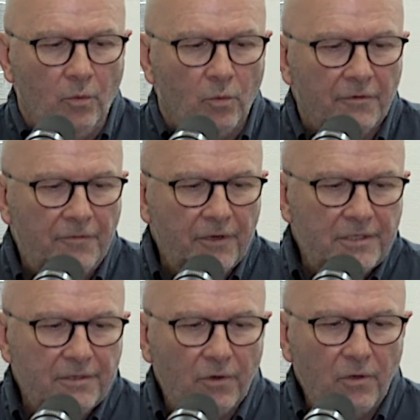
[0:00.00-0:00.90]
Well,
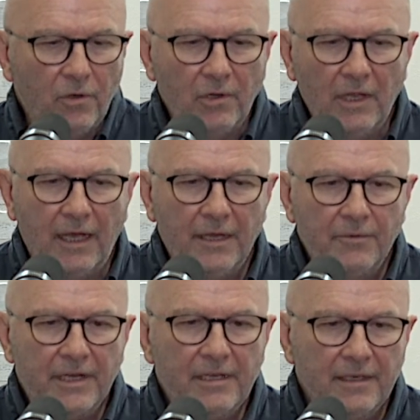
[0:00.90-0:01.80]
first of all, I
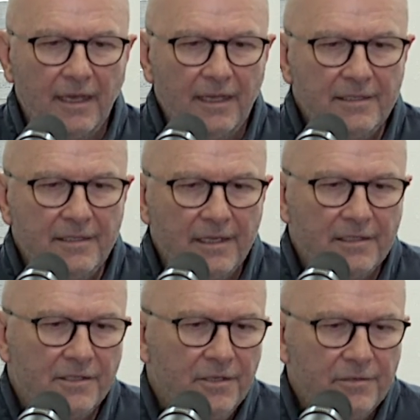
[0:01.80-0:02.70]
recognize
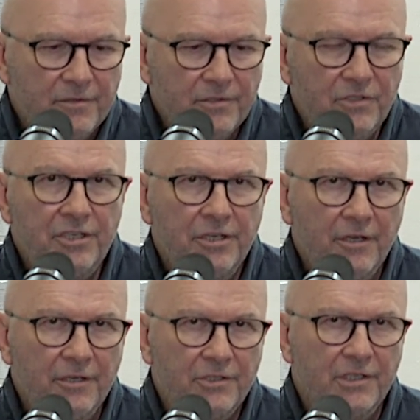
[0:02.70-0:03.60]
that certain
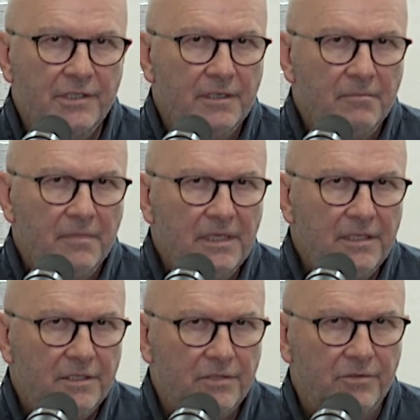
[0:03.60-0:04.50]
churches and
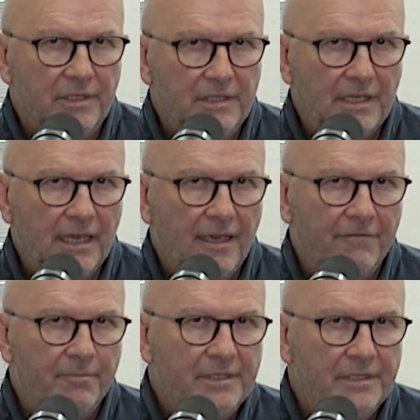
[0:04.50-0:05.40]
ministries
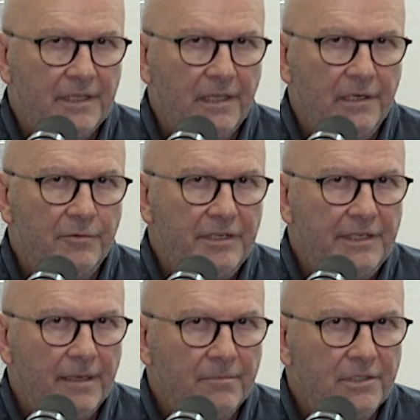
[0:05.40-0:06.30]
have particular
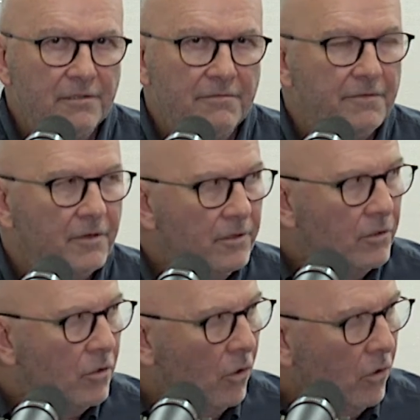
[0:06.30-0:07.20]
redemptive
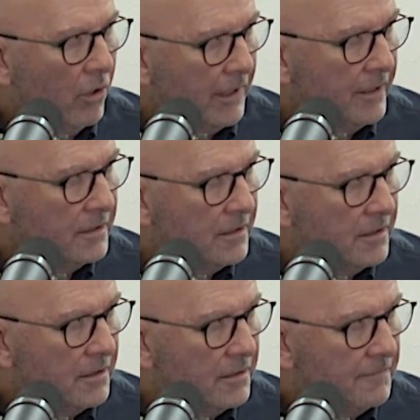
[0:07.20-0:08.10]

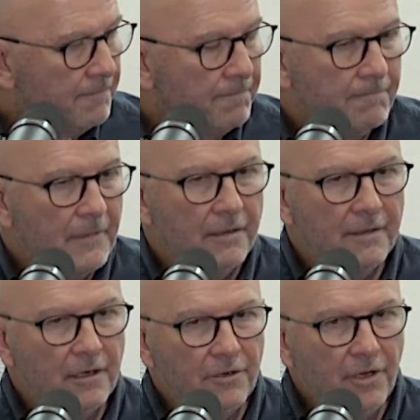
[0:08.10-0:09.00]
callings
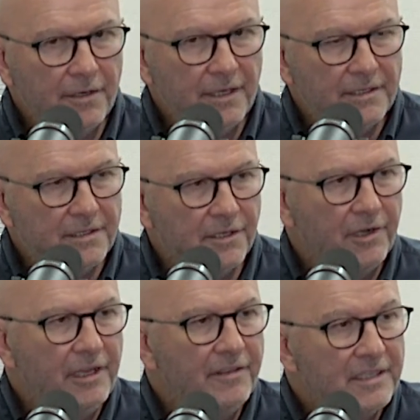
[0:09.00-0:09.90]
that are not
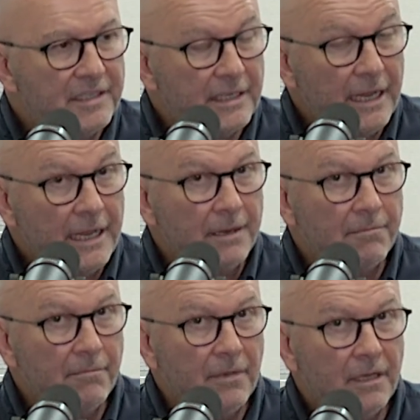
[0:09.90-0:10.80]
necessarily the
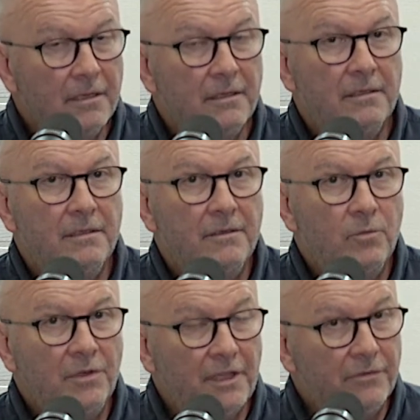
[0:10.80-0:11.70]
same
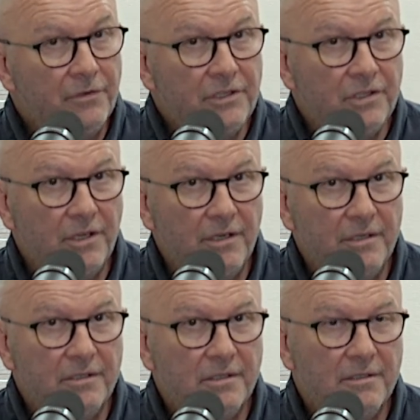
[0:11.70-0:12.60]
with every
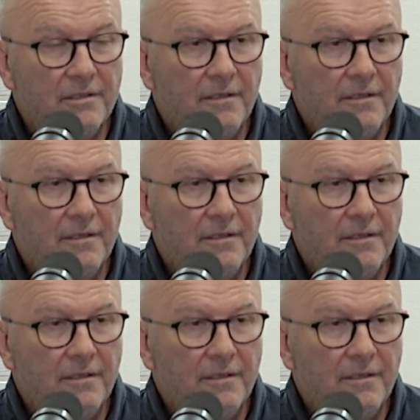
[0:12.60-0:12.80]
church.